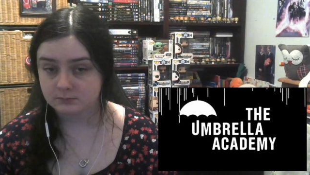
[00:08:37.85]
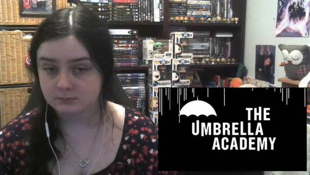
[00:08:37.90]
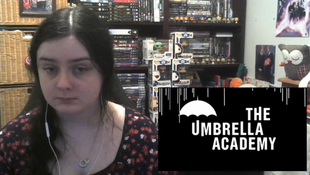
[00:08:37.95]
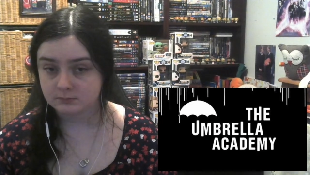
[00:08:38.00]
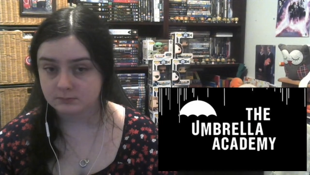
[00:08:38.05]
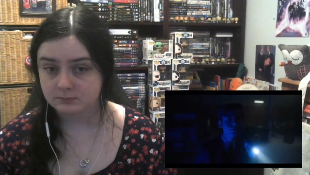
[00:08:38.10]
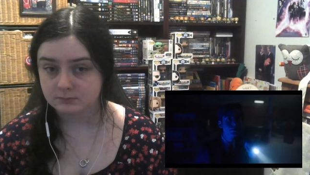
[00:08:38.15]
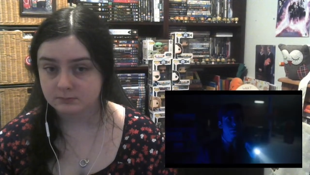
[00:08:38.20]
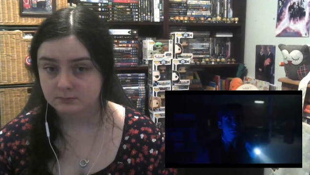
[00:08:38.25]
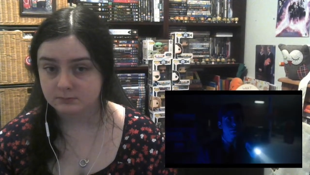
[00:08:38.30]

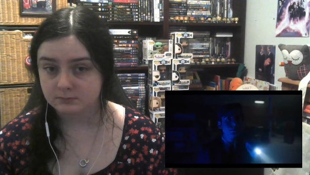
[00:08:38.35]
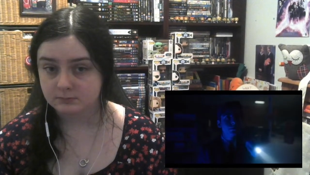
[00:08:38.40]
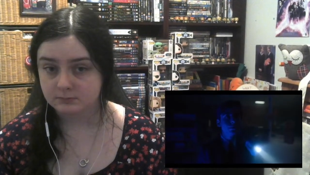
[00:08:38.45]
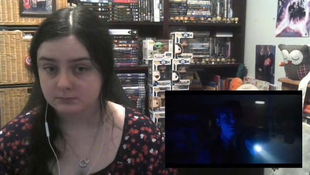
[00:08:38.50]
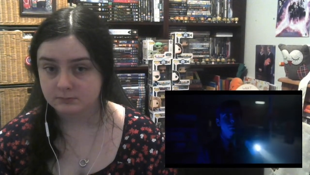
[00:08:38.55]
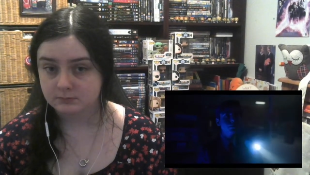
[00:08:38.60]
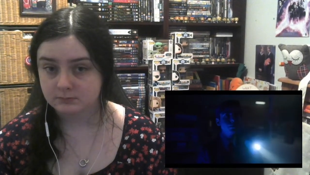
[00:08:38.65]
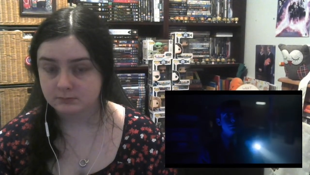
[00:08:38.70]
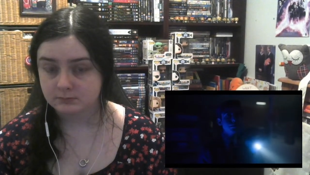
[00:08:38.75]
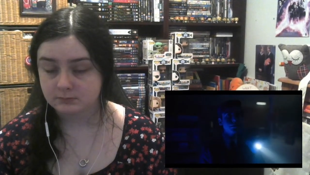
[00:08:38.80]

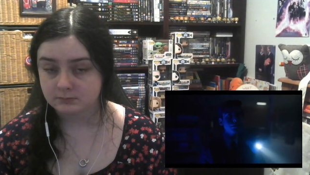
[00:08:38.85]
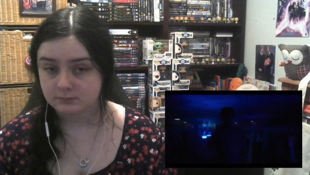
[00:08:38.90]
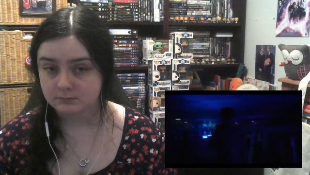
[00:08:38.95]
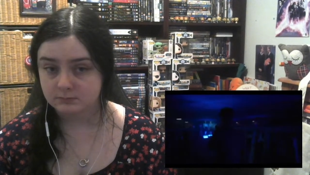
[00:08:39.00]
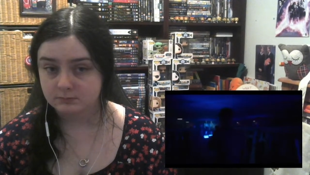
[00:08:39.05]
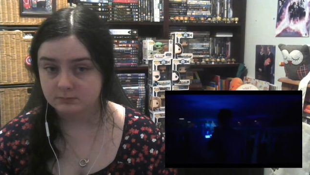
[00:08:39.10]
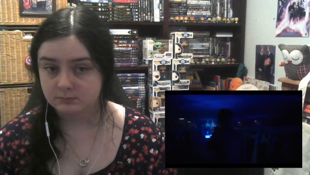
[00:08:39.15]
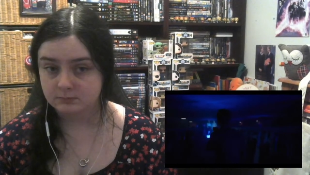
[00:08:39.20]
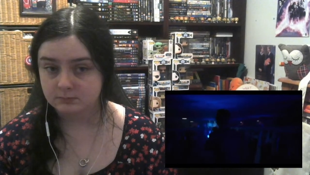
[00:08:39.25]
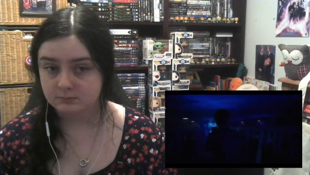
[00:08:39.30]

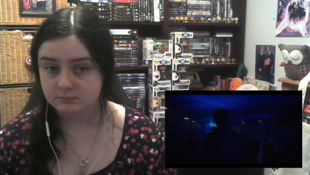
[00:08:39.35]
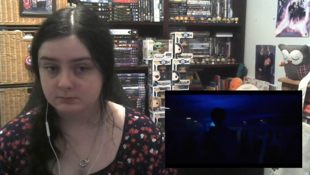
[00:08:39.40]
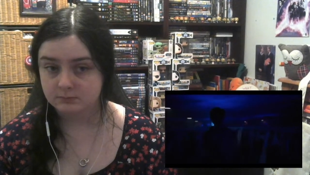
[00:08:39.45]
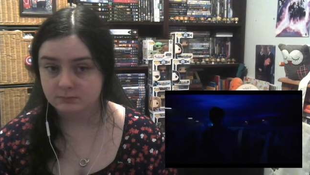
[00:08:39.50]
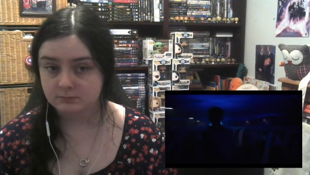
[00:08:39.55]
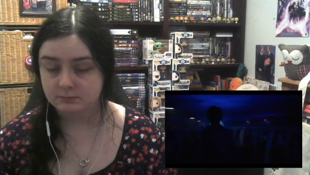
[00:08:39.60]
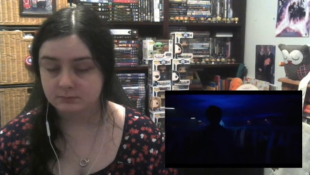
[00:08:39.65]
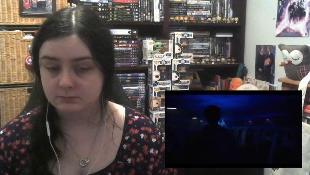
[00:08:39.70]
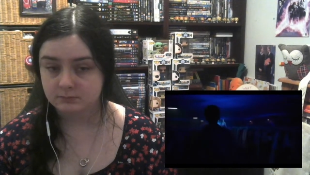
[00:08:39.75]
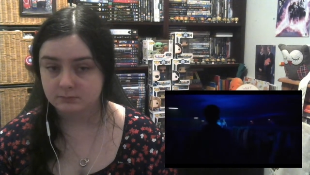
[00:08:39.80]

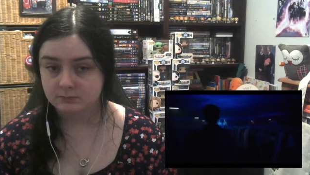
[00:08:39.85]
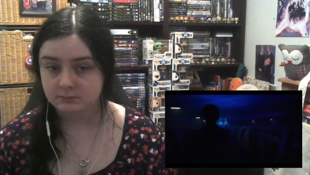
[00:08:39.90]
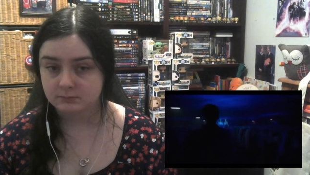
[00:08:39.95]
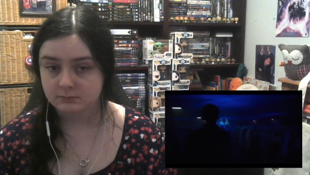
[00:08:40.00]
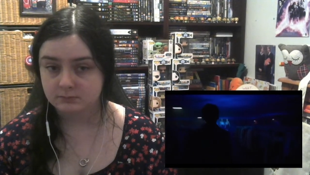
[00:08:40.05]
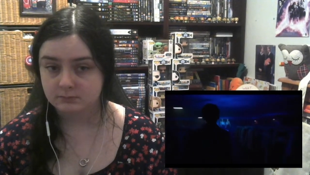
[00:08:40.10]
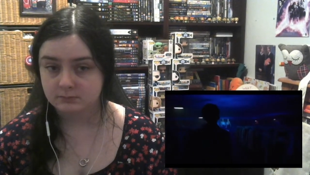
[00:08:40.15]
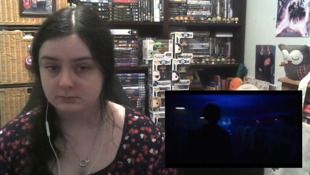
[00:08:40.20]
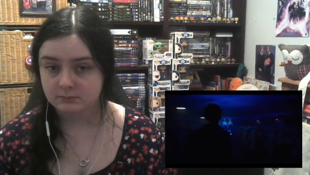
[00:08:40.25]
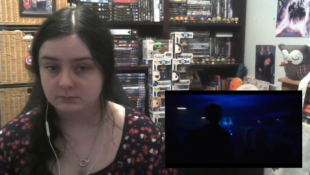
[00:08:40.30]

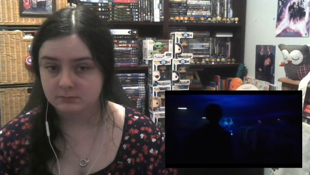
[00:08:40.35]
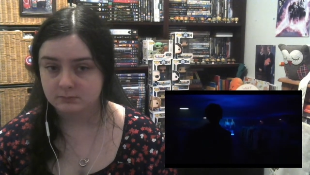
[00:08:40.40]
Nothing is said.